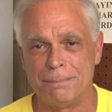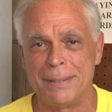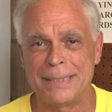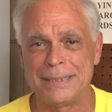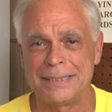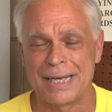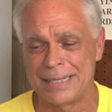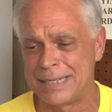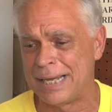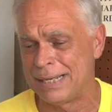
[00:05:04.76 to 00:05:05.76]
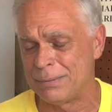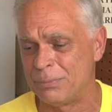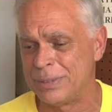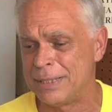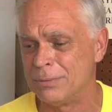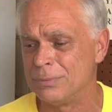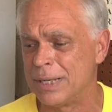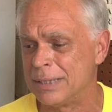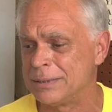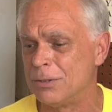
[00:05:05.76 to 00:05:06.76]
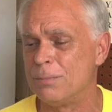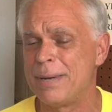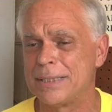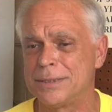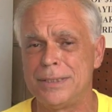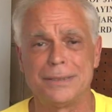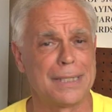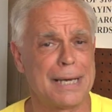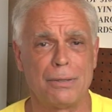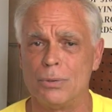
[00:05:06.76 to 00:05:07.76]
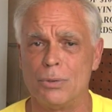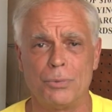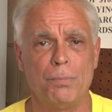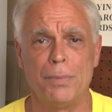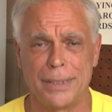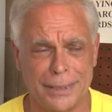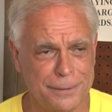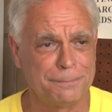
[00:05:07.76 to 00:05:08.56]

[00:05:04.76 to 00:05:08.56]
The bank, well, they don't sell no magazines, and I don't loan no money.